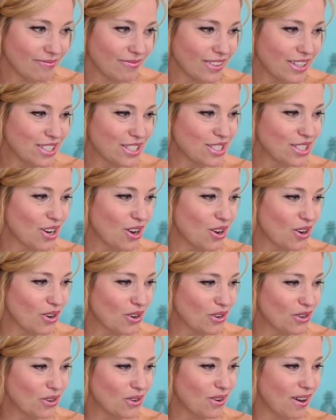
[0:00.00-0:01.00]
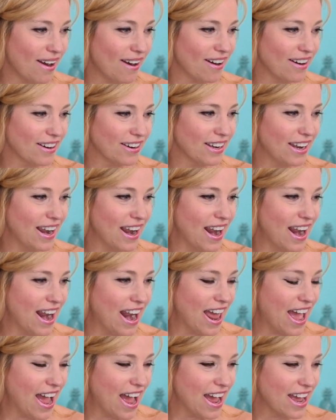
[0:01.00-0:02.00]
So our
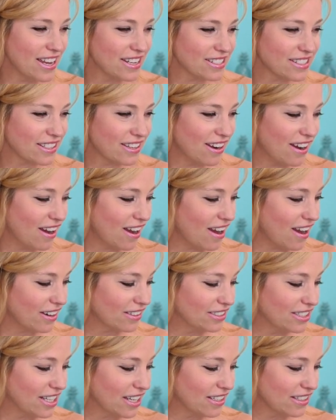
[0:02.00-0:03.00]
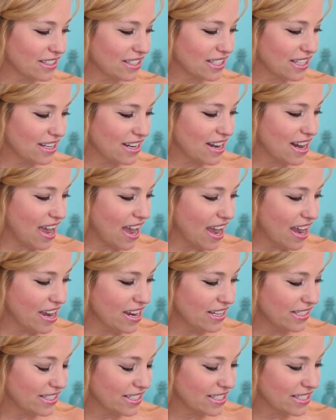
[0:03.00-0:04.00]
last cocktail
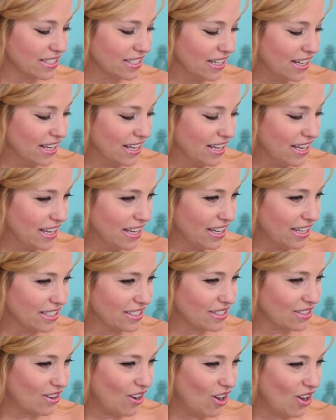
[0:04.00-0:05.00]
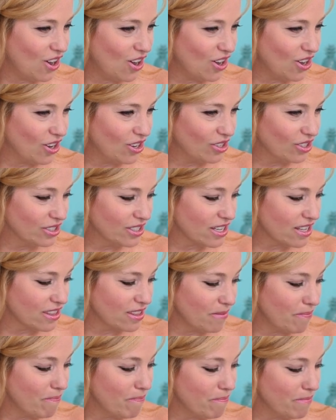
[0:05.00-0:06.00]
tonight is called
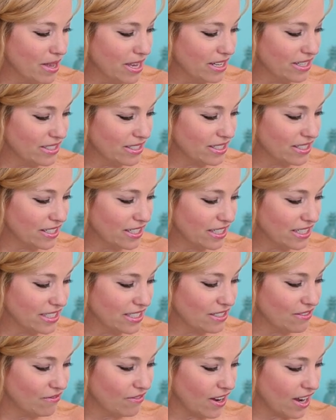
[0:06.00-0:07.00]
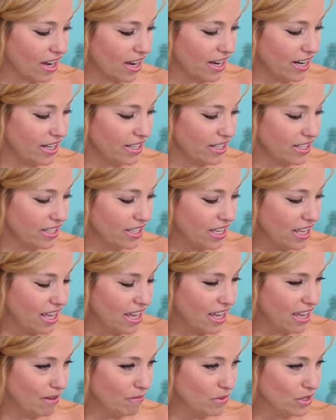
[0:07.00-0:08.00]
the Mint Devine.
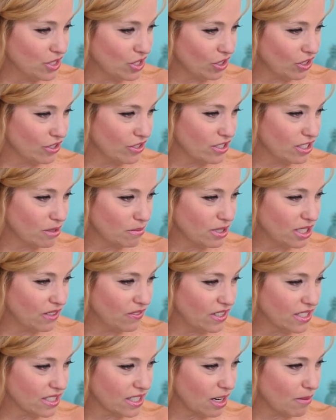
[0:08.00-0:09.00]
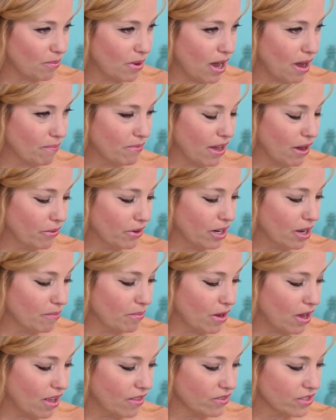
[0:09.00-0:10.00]
And Mr. Cruise TV is gonna pop that one up
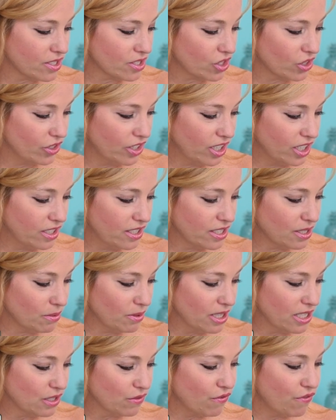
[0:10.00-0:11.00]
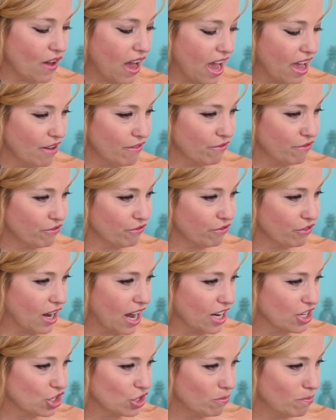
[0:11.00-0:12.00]
on the screen. This one is 5
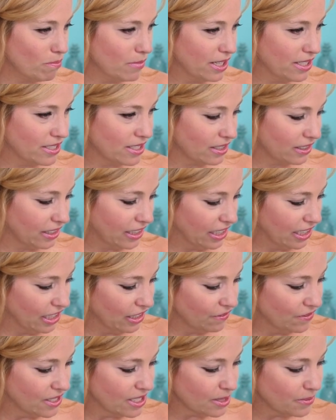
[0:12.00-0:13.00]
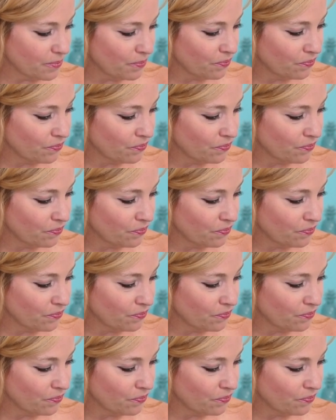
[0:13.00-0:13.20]
fresh mint leaves,